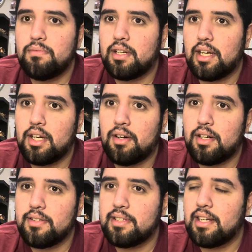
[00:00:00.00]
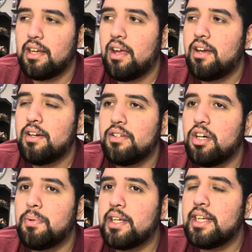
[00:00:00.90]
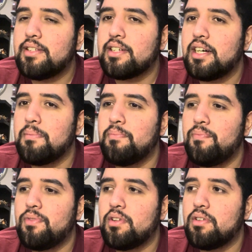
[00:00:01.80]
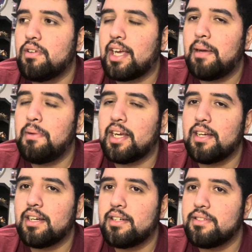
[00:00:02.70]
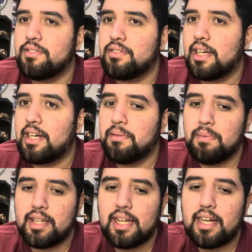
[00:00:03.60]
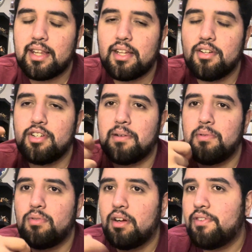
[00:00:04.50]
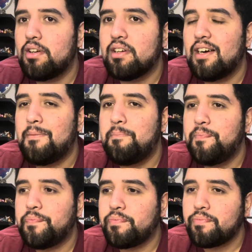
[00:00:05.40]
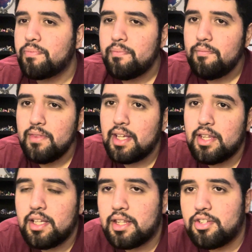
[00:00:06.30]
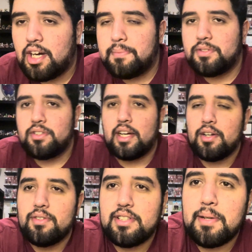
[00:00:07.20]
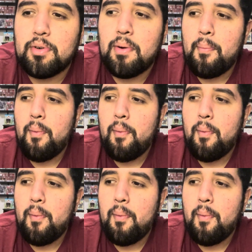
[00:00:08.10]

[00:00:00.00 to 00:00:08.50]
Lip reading: Okay, how hard is that? No, but you need to come. Oh, I can't make it because I got my thing at the other job. Well, if you don't come, the job's not yours anymore.